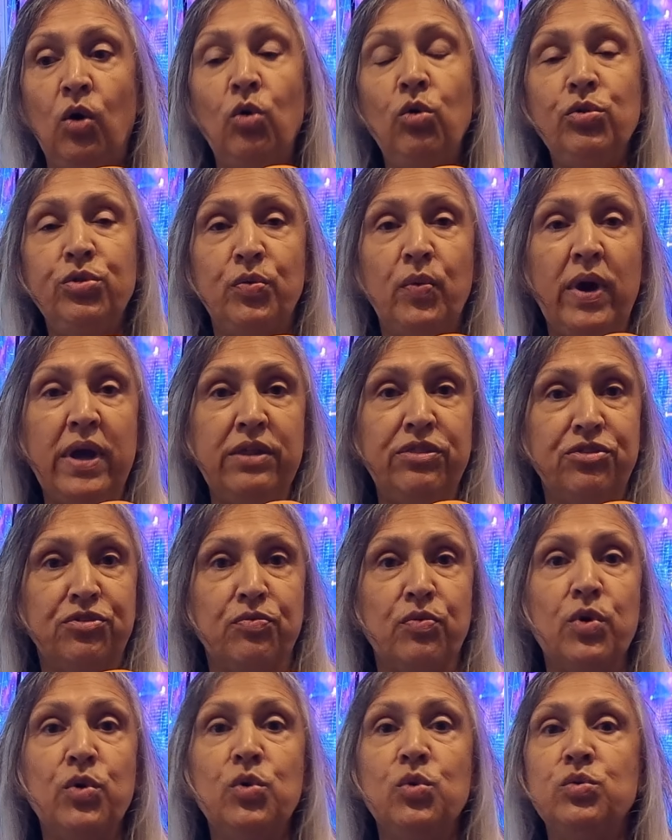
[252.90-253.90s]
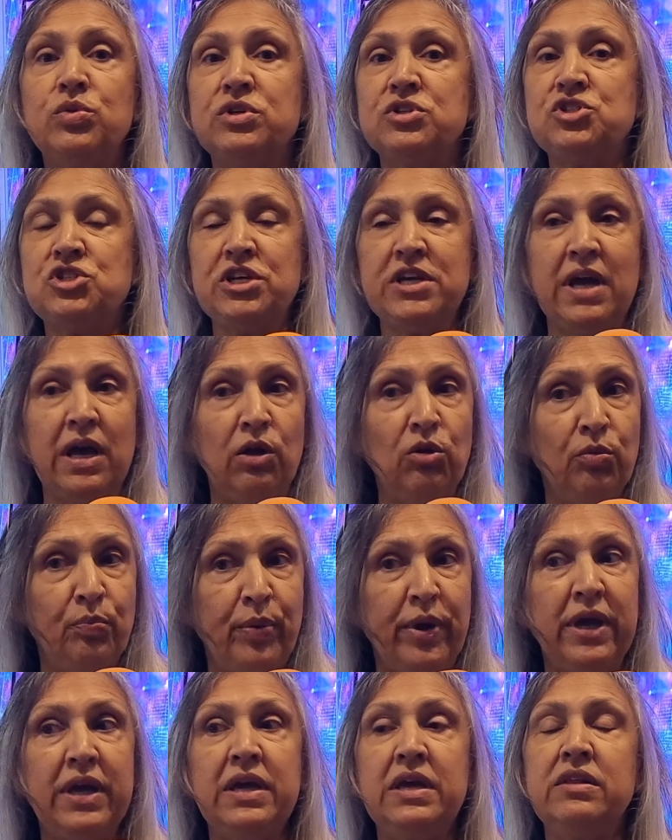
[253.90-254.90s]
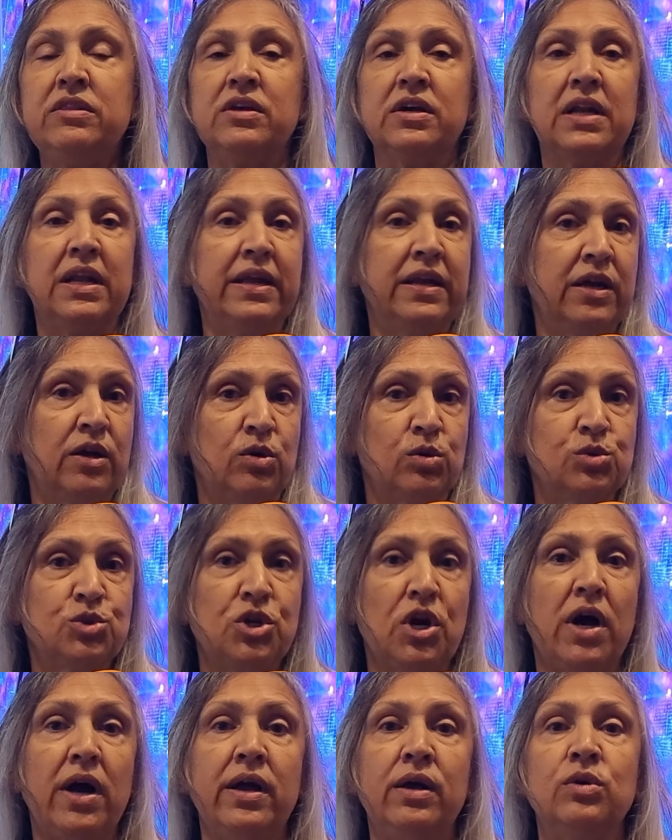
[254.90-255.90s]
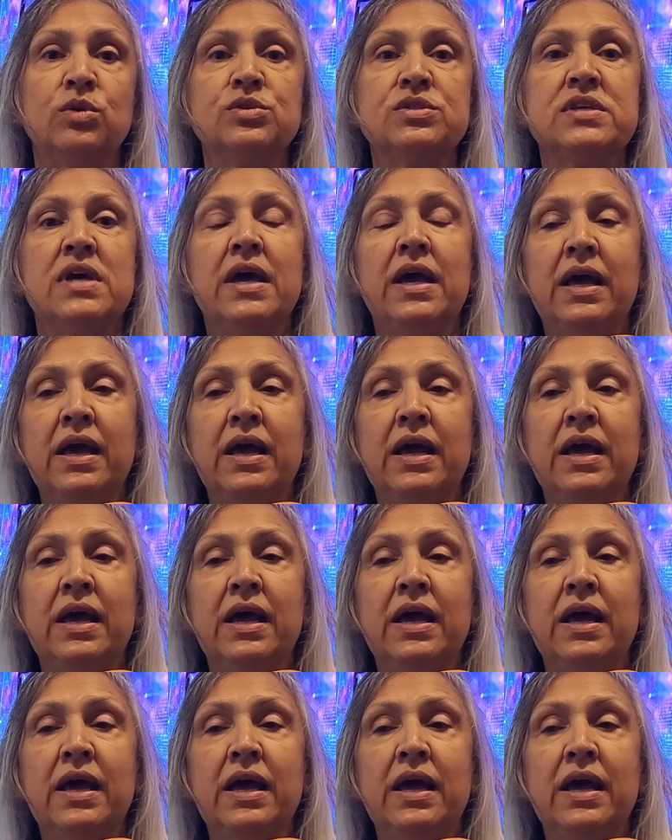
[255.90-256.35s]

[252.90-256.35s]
all the way through the GLP, the clinical trials,